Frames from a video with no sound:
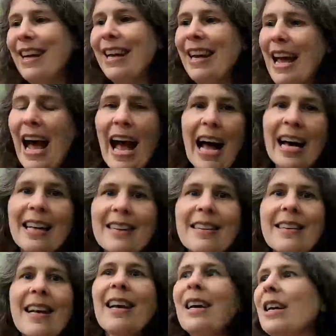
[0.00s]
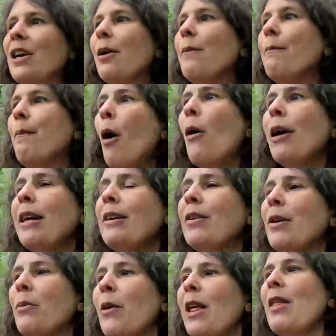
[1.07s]
it has, combined
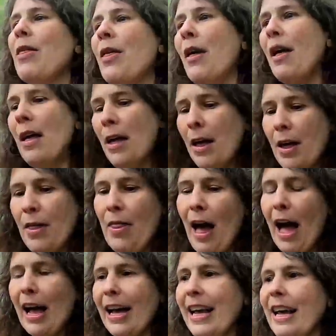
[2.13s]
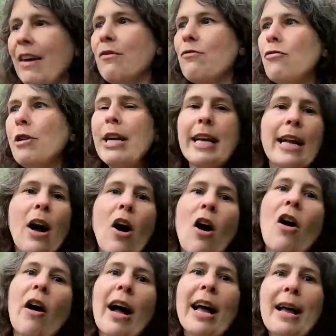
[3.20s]
with that really
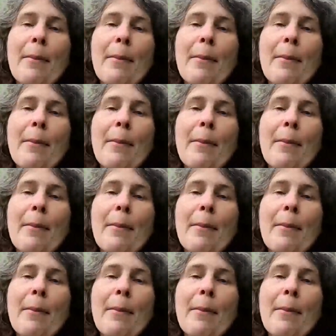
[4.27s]
high